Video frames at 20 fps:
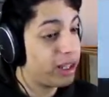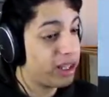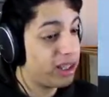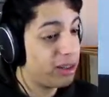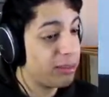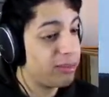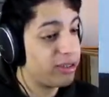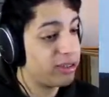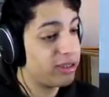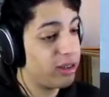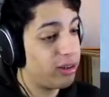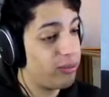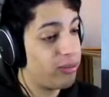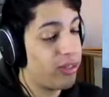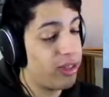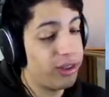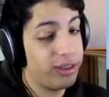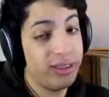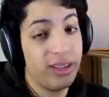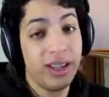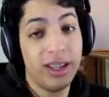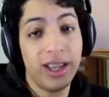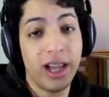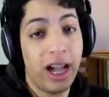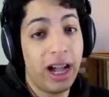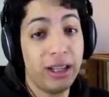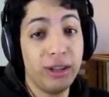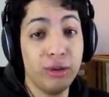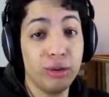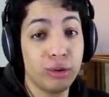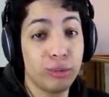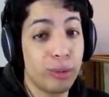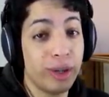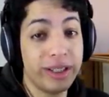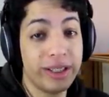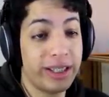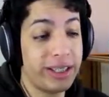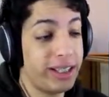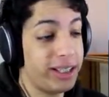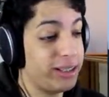gonna kill myself, man. I don't
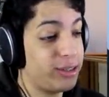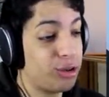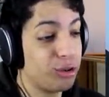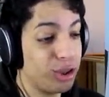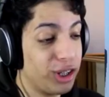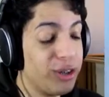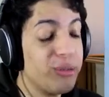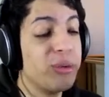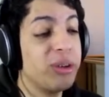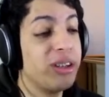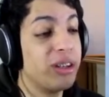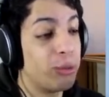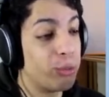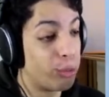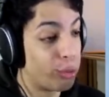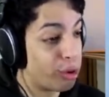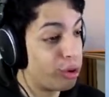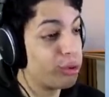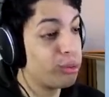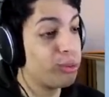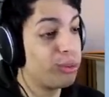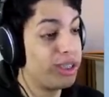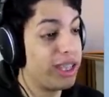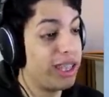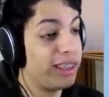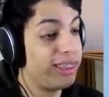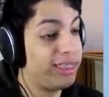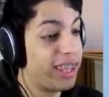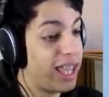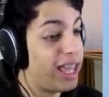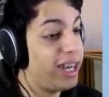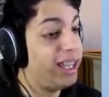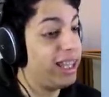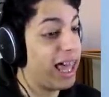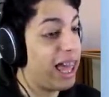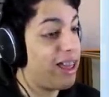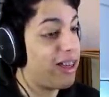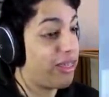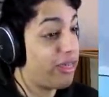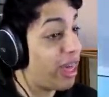want to live in a world with a daddy
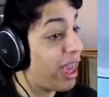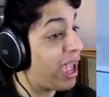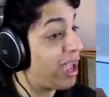like